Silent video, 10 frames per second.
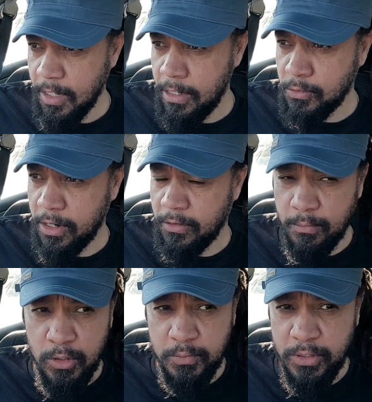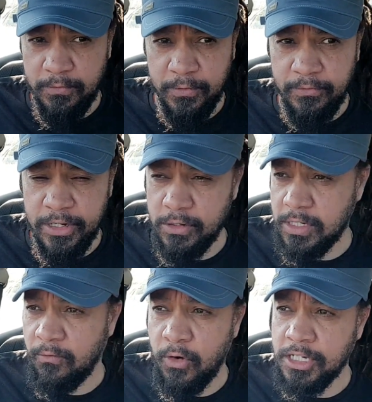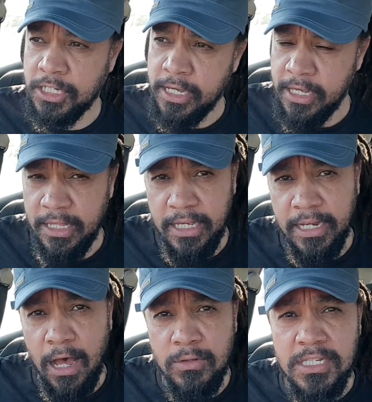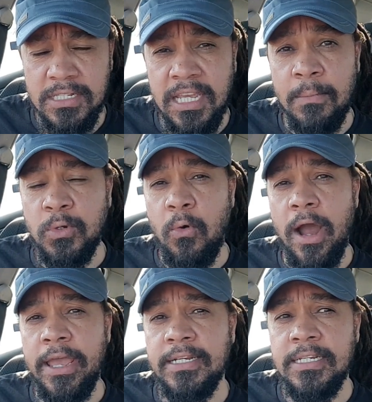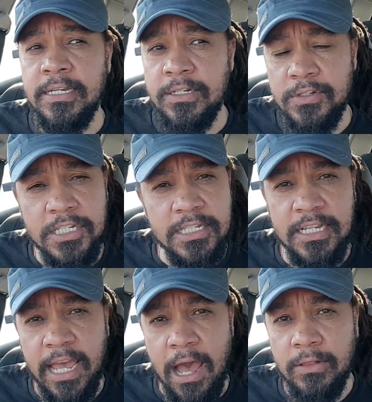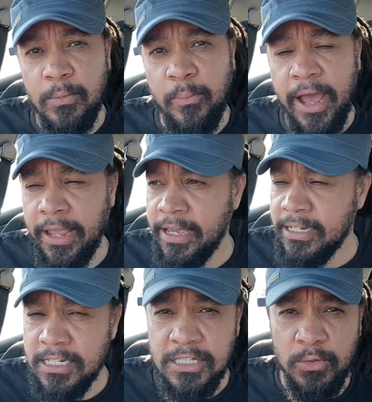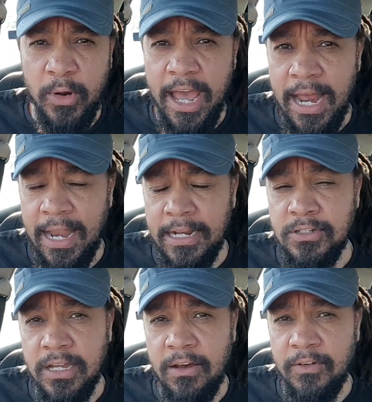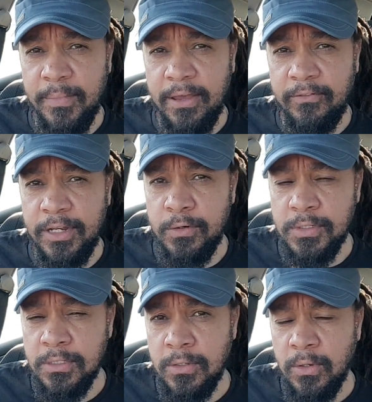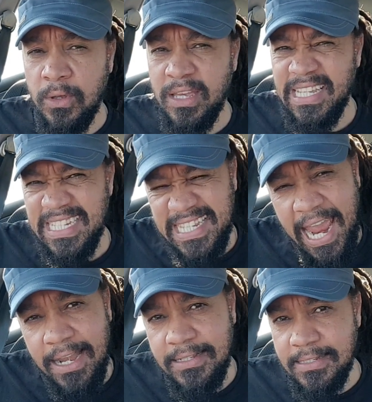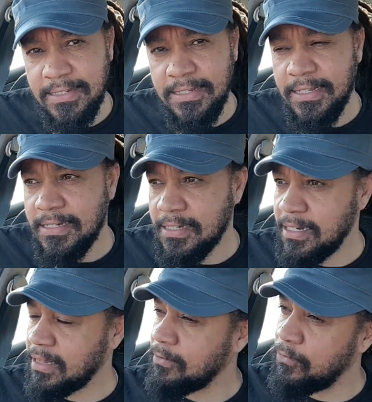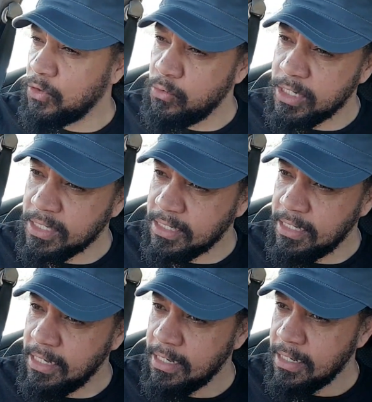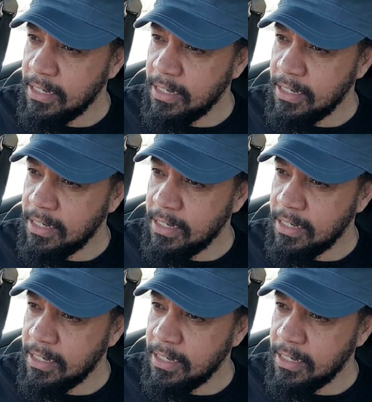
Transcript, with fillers: It's one of the most beautiful videos I've watched. The announcers kept quiet. It was just the guy on the bike. Just the way I like to cover my videos. Silence. Just let the viewer see